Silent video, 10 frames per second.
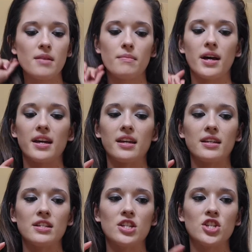
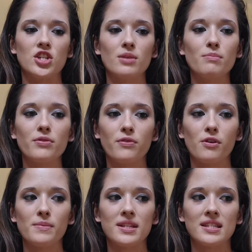My gym
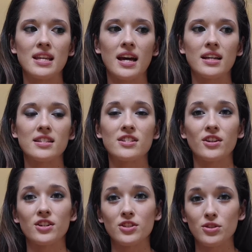performance had
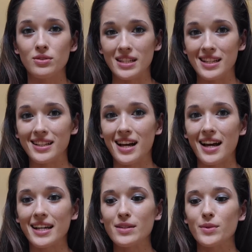started to
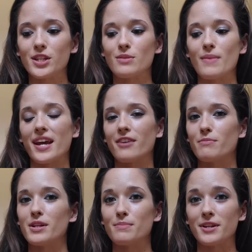decline, which may have
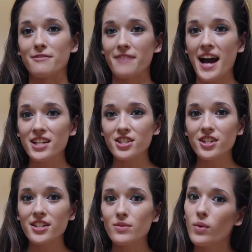been a big
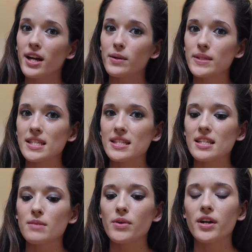factor in why I wasn't
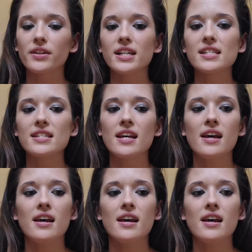seeing progress.